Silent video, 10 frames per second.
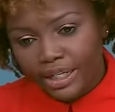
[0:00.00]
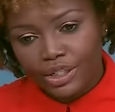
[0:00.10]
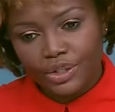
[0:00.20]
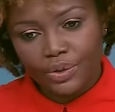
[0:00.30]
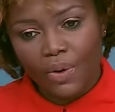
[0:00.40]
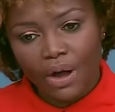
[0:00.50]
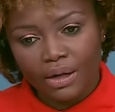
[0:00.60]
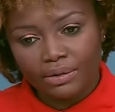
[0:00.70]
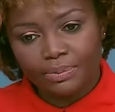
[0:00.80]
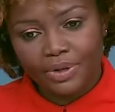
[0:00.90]
to you
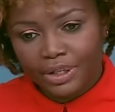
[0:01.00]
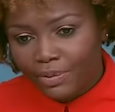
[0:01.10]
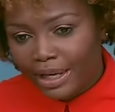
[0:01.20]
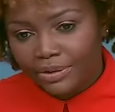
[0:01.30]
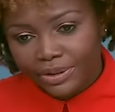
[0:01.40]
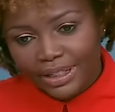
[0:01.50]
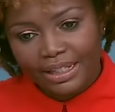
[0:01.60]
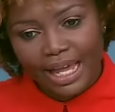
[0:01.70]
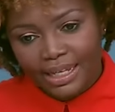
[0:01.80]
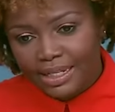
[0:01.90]
all pretty regularly the
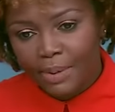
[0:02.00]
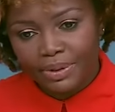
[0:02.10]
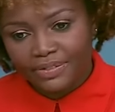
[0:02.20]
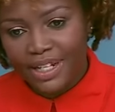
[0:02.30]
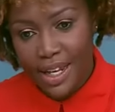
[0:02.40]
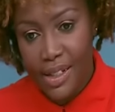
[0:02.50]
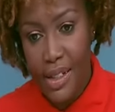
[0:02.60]
last couple of days.